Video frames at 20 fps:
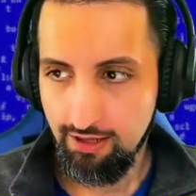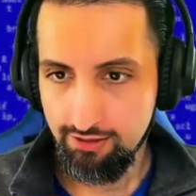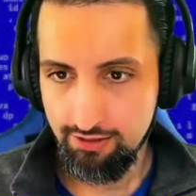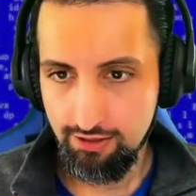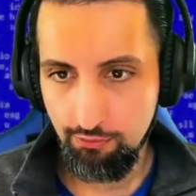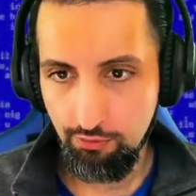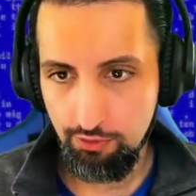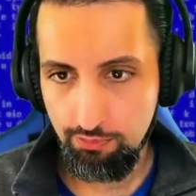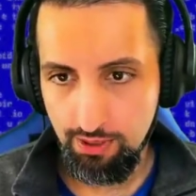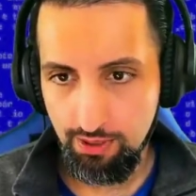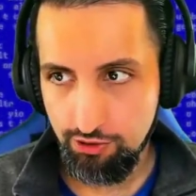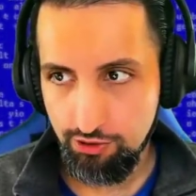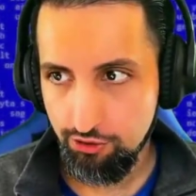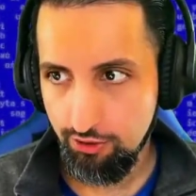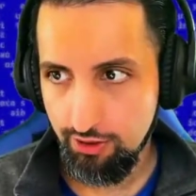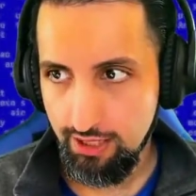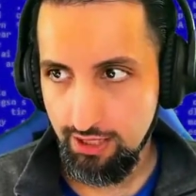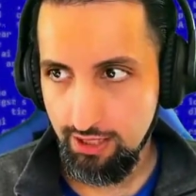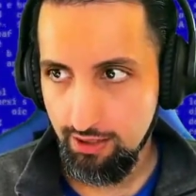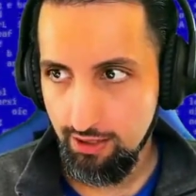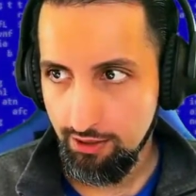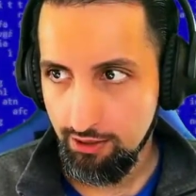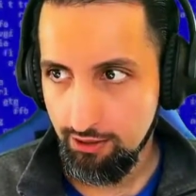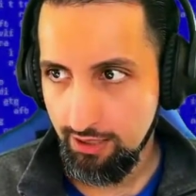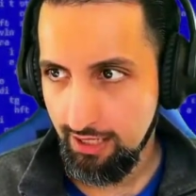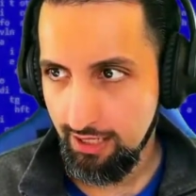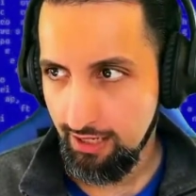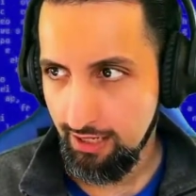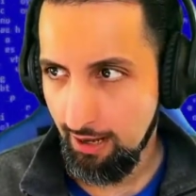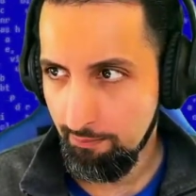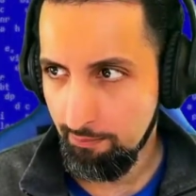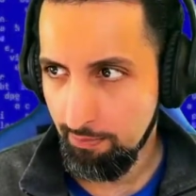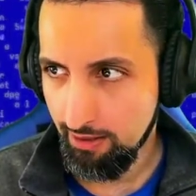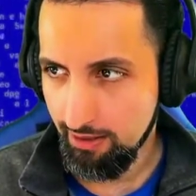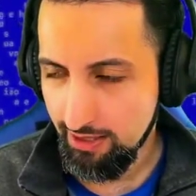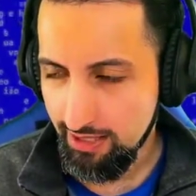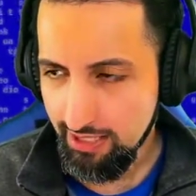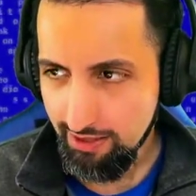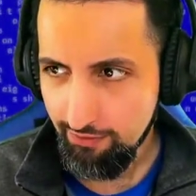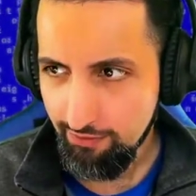So with Midjourney, you get, I
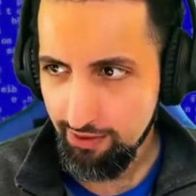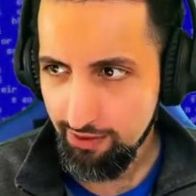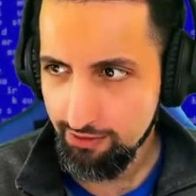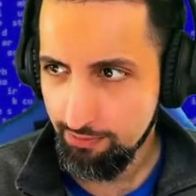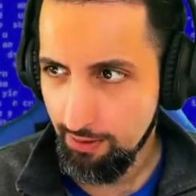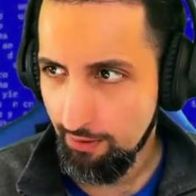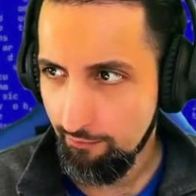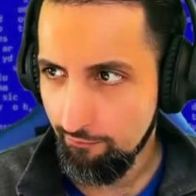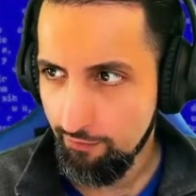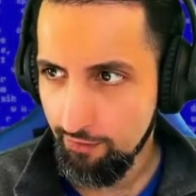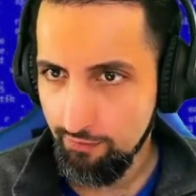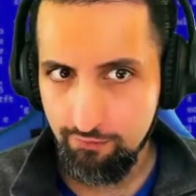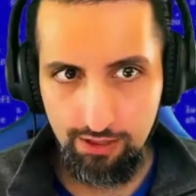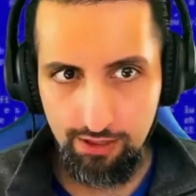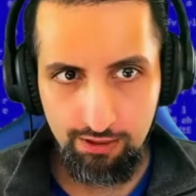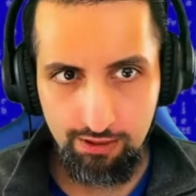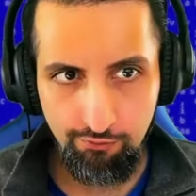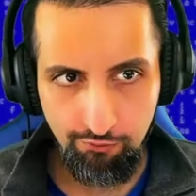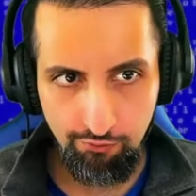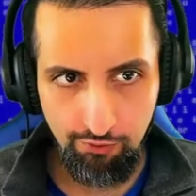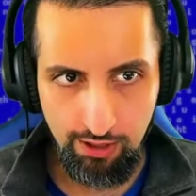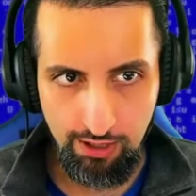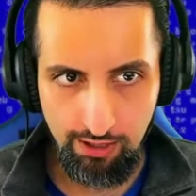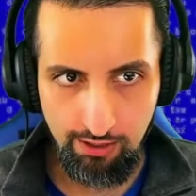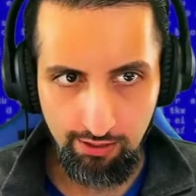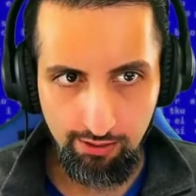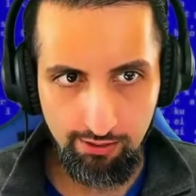believe it is about 15 free